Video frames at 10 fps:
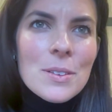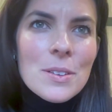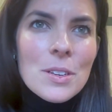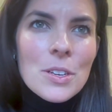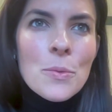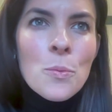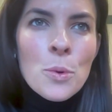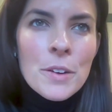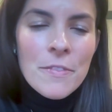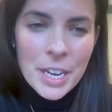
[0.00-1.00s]

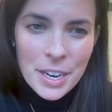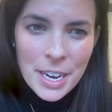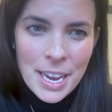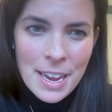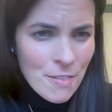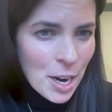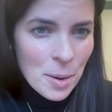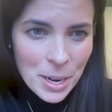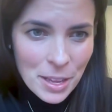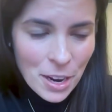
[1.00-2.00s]
we're very
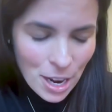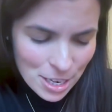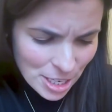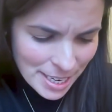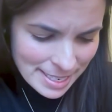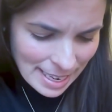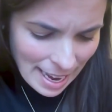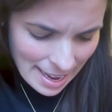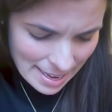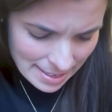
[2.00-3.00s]
environmentally conscious
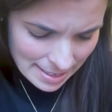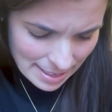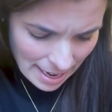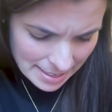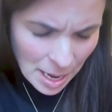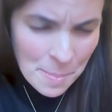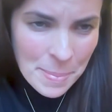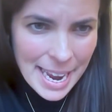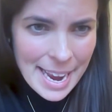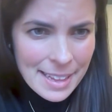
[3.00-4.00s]
as a
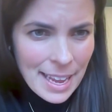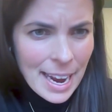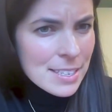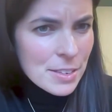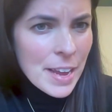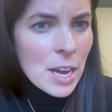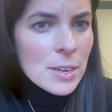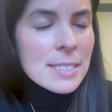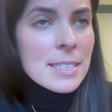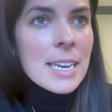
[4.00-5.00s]
company and like as a
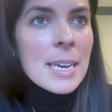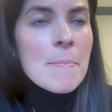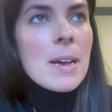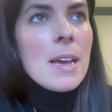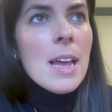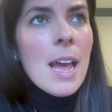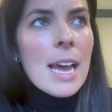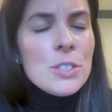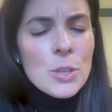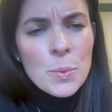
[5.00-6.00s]
founding team.
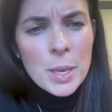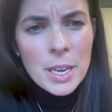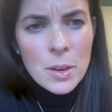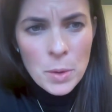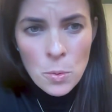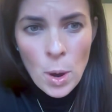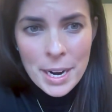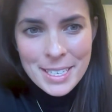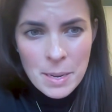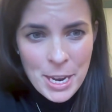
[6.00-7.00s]
And so we
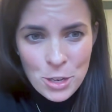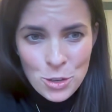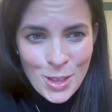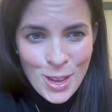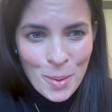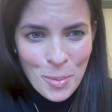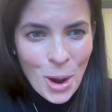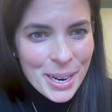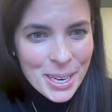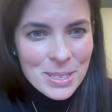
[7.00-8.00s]
wanted to make sure that our
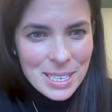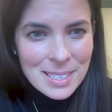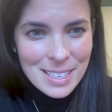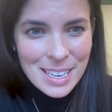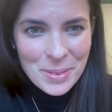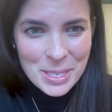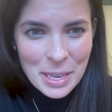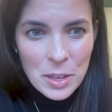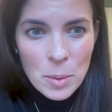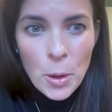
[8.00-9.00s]
product was easily
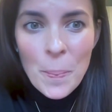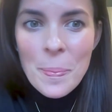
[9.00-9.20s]
recyclable.